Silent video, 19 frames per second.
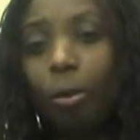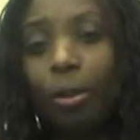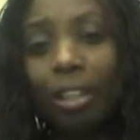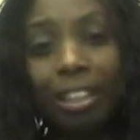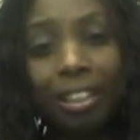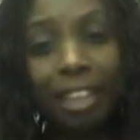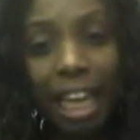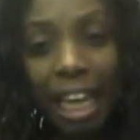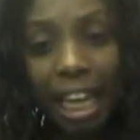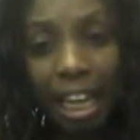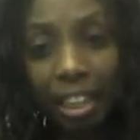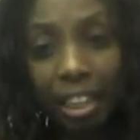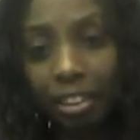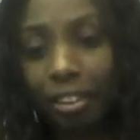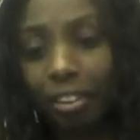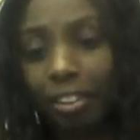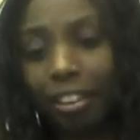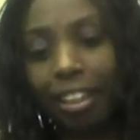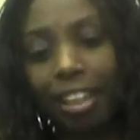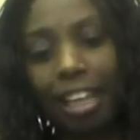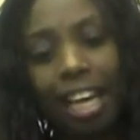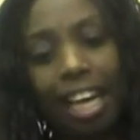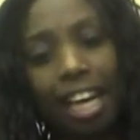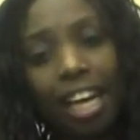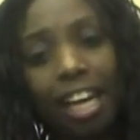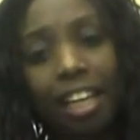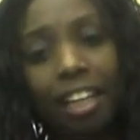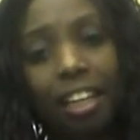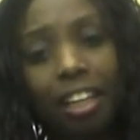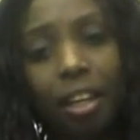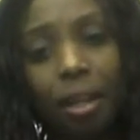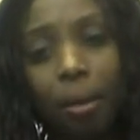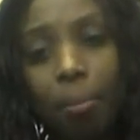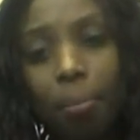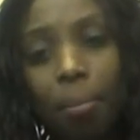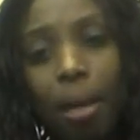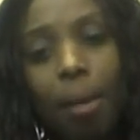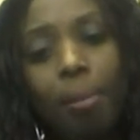You can dance on the line.
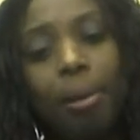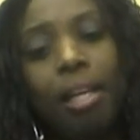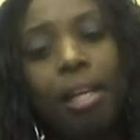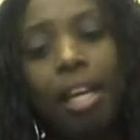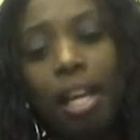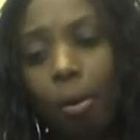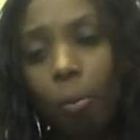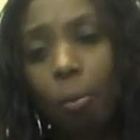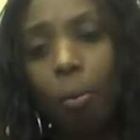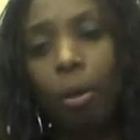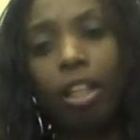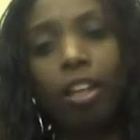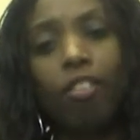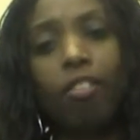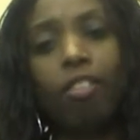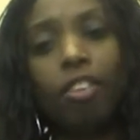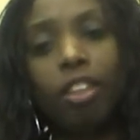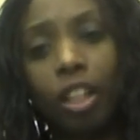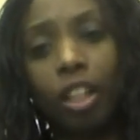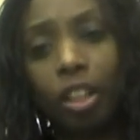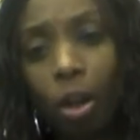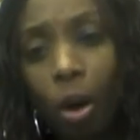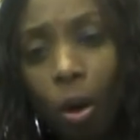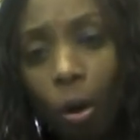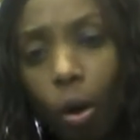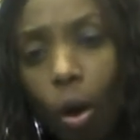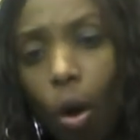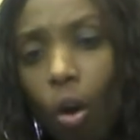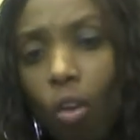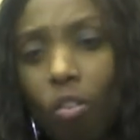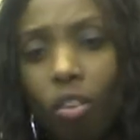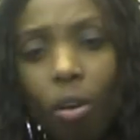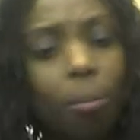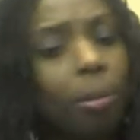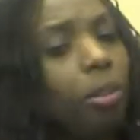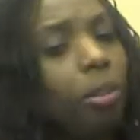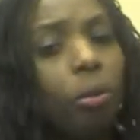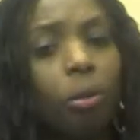Maybe where your toe go
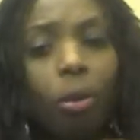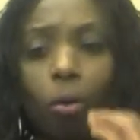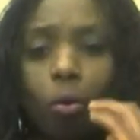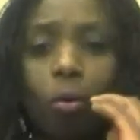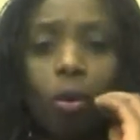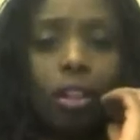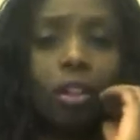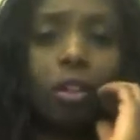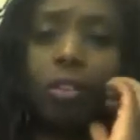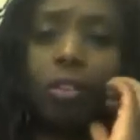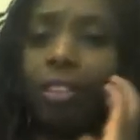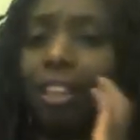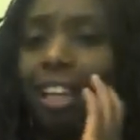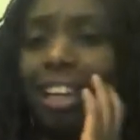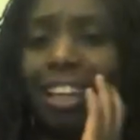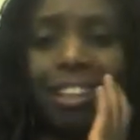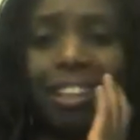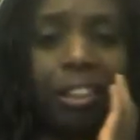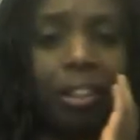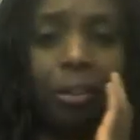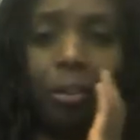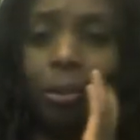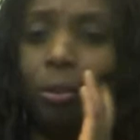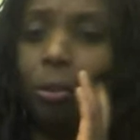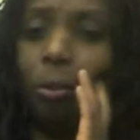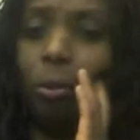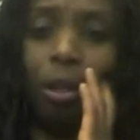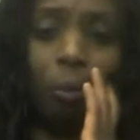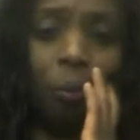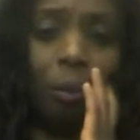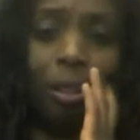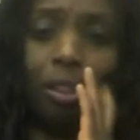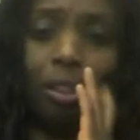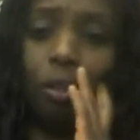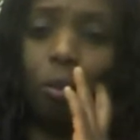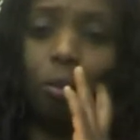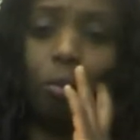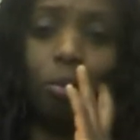over, but you don't cross over the line, Zico. You done
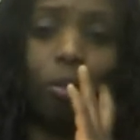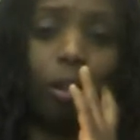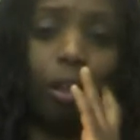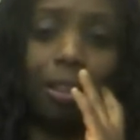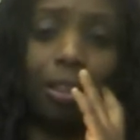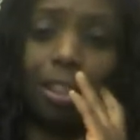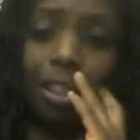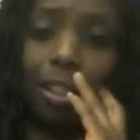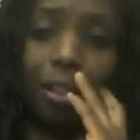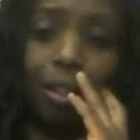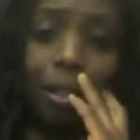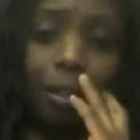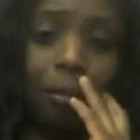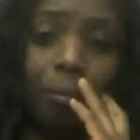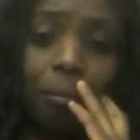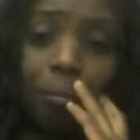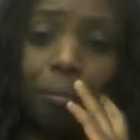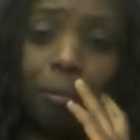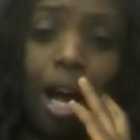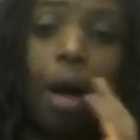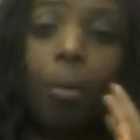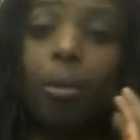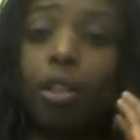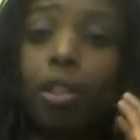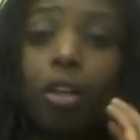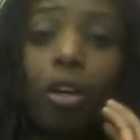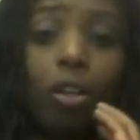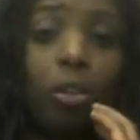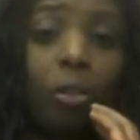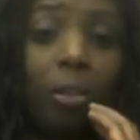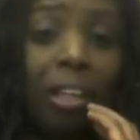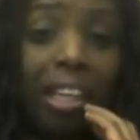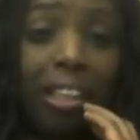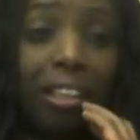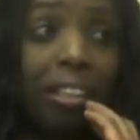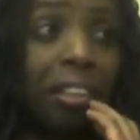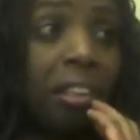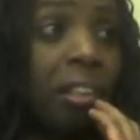went too far, Zico. I almost called you
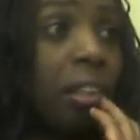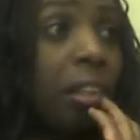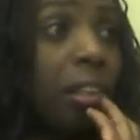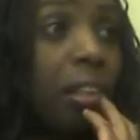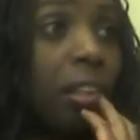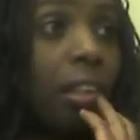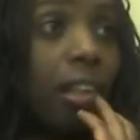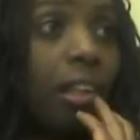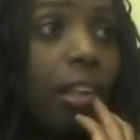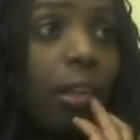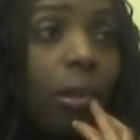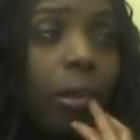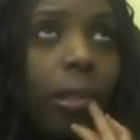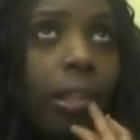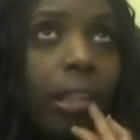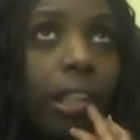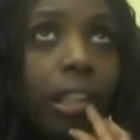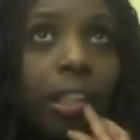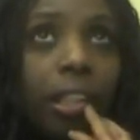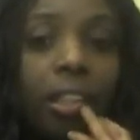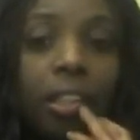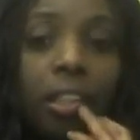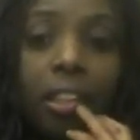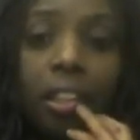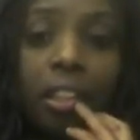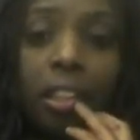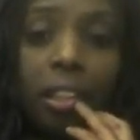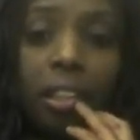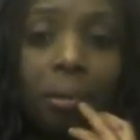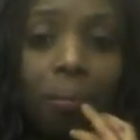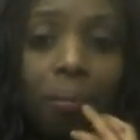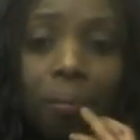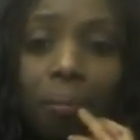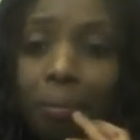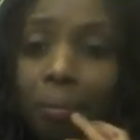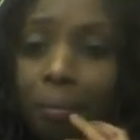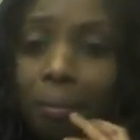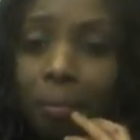ignorant. Lord Jesus.
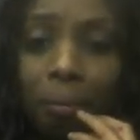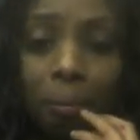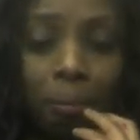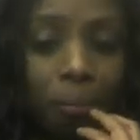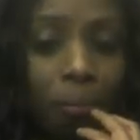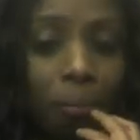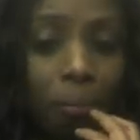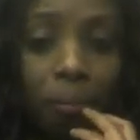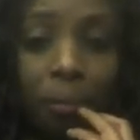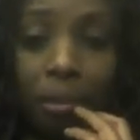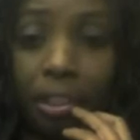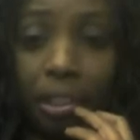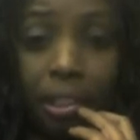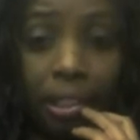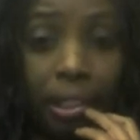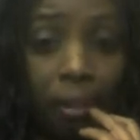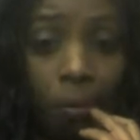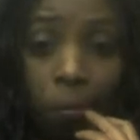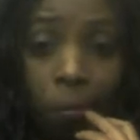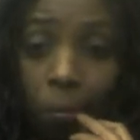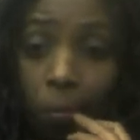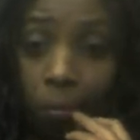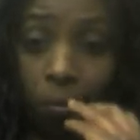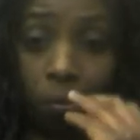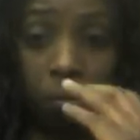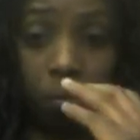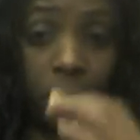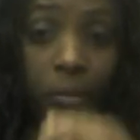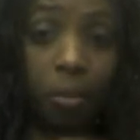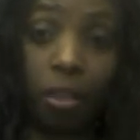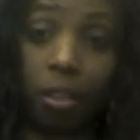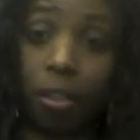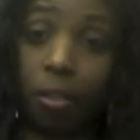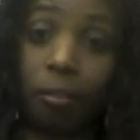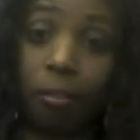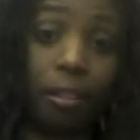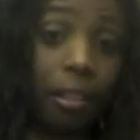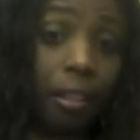Zico.
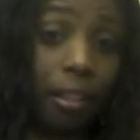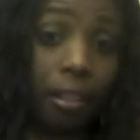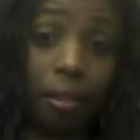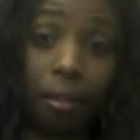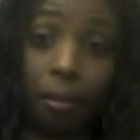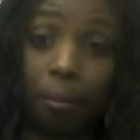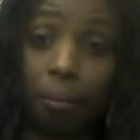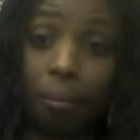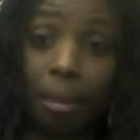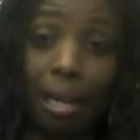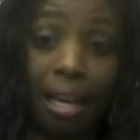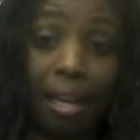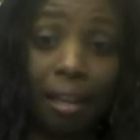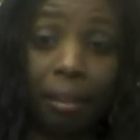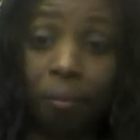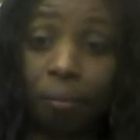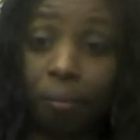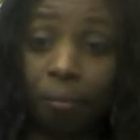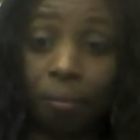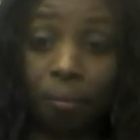Alrighty. Bye.